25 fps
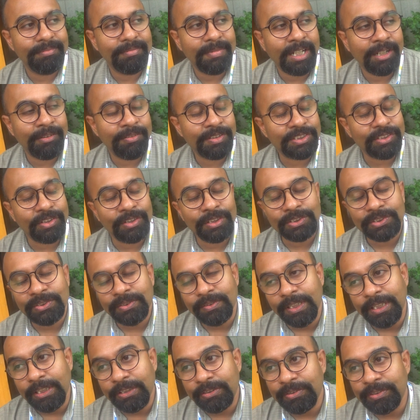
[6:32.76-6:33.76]
I was also
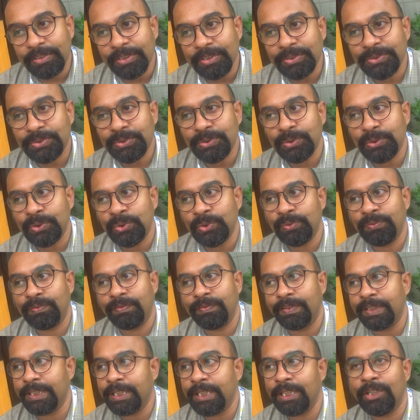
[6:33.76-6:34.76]
introduced to
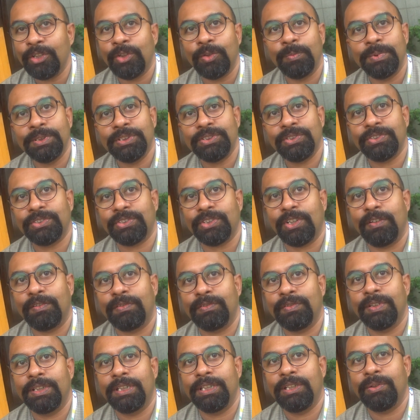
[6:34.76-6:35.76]
free and open source
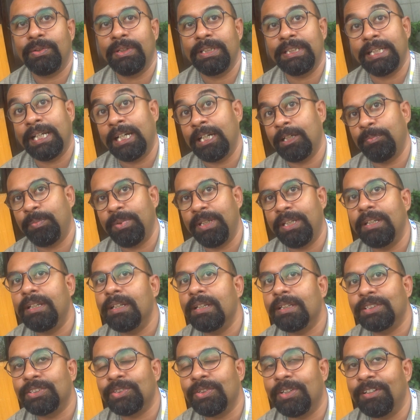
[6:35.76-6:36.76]
software during that
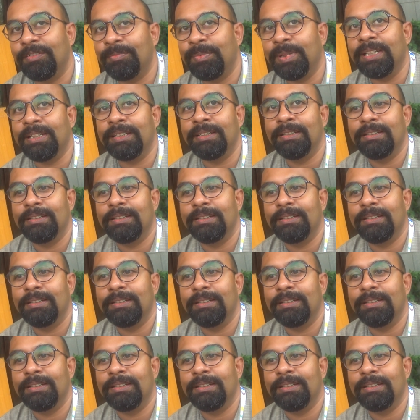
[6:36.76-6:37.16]
period. So I've been...